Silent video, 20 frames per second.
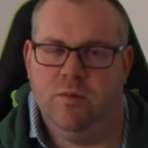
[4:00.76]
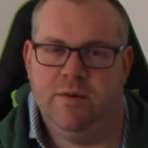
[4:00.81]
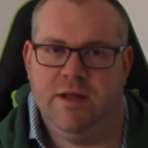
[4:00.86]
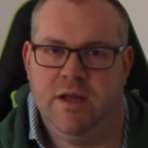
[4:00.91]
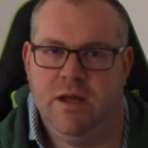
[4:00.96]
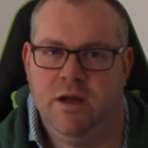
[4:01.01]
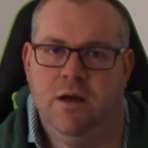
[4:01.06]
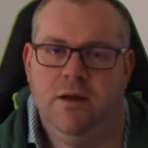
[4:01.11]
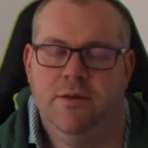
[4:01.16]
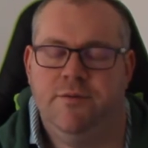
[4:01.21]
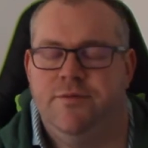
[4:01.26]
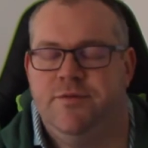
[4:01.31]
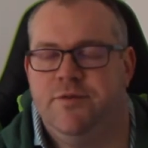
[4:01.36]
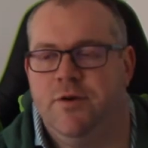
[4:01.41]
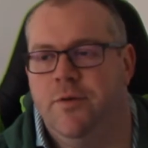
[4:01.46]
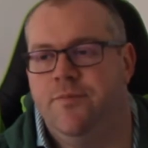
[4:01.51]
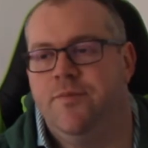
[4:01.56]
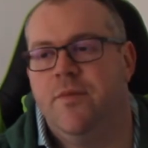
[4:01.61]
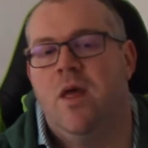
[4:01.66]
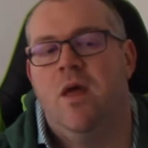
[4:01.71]
what they are.
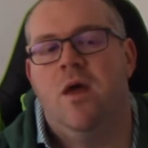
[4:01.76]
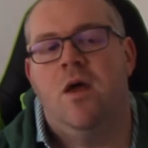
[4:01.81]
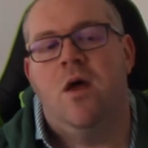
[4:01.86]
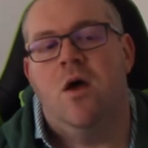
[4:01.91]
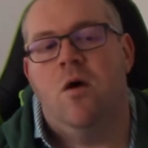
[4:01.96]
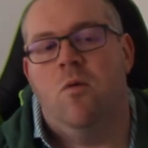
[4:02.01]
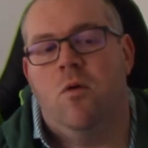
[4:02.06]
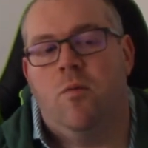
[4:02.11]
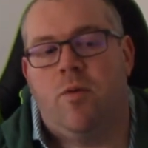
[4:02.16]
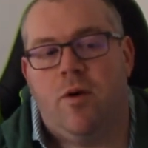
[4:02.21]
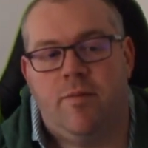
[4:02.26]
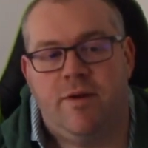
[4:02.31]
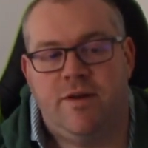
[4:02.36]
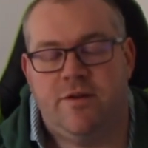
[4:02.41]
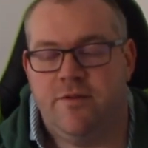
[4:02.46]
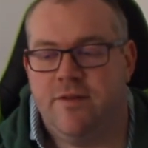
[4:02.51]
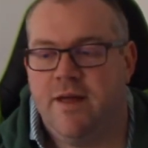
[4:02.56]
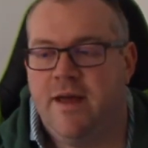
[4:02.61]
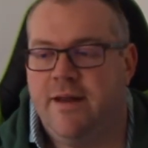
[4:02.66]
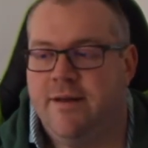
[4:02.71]
So we'll probably
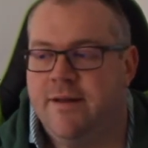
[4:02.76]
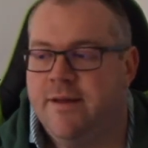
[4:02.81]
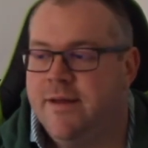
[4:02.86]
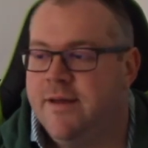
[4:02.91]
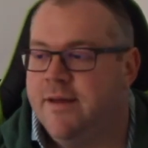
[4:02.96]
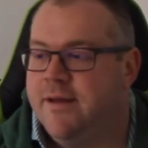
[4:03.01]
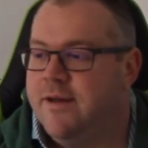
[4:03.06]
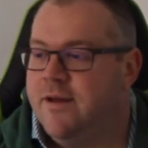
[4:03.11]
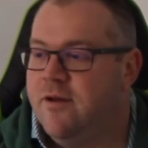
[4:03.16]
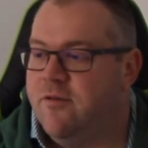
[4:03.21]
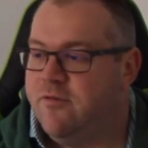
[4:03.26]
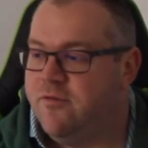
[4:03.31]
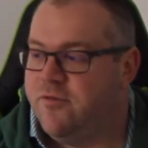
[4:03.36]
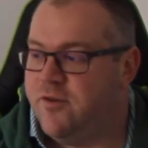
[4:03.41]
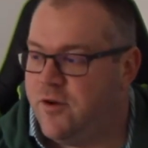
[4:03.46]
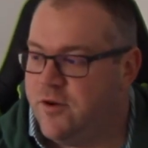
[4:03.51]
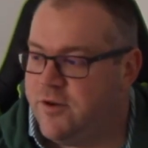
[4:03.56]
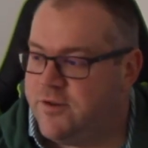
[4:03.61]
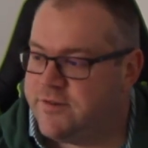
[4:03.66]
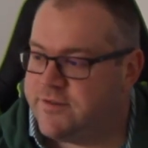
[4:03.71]
do that
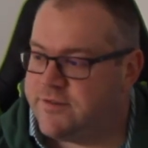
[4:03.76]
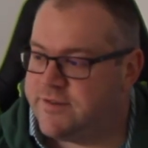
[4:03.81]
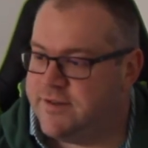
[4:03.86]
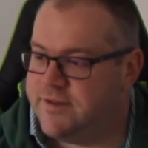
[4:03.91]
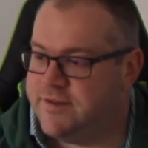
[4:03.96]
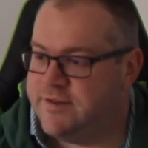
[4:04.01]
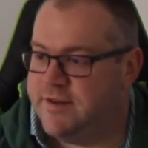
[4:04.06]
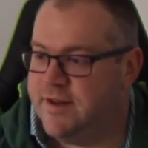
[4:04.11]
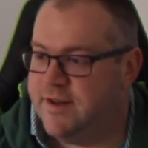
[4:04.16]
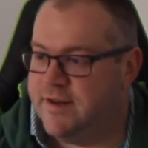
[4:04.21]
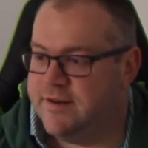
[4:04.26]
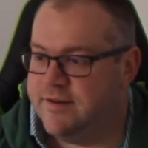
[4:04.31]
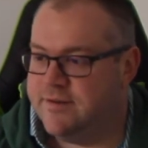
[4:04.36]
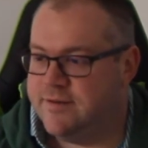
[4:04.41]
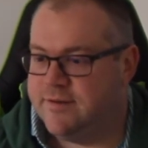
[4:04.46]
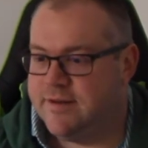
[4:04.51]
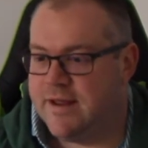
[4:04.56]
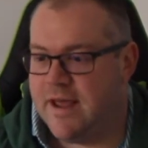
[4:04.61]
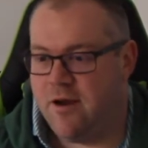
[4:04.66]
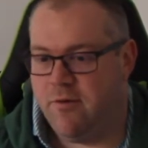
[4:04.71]
first and
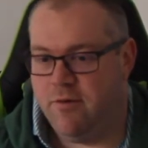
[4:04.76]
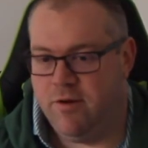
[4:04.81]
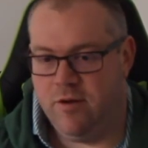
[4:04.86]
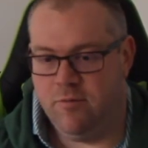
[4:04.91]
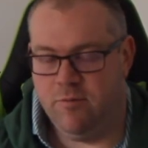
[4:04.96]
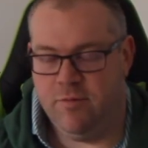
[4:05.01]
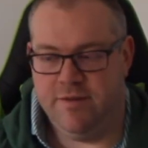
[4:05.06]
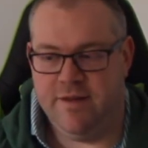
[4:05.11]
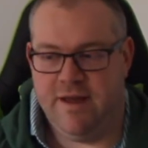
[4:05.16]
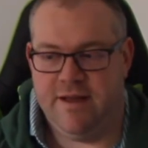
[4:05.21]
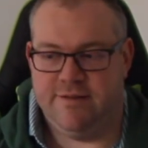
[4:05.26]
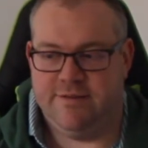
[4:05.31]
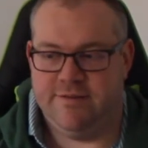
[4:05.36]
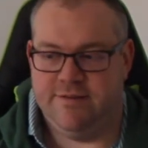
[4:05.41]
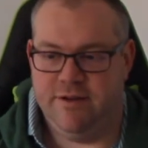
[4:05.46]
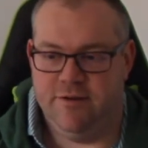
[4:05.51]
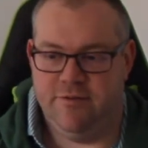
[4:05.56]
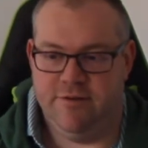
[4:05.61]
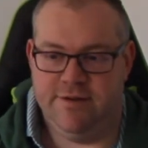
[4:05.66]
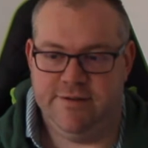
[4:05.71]
then carry on with that
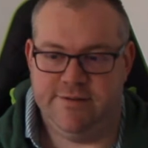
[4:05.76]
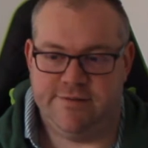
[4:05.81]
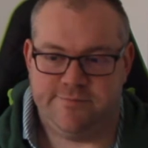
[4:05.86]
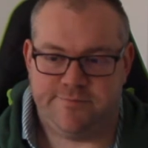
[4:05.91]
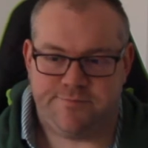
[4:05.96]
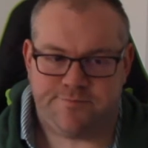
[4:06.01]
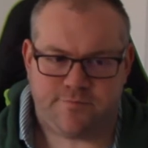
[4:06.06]
series.